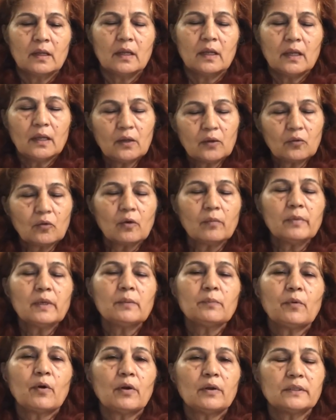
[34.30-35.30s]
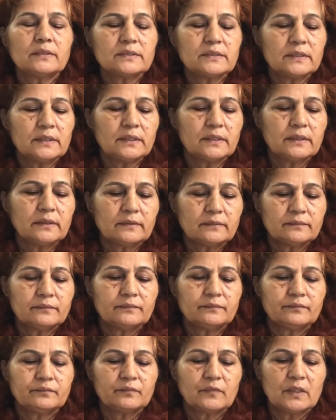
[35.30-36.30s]
economic policy
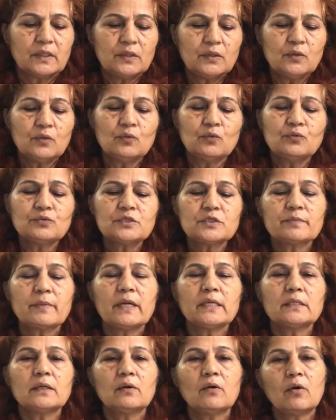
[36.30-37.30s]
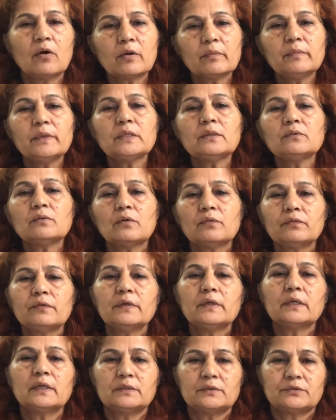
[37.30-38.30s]
used by the government of a
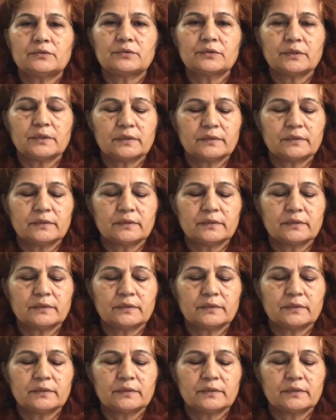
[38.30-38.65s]
country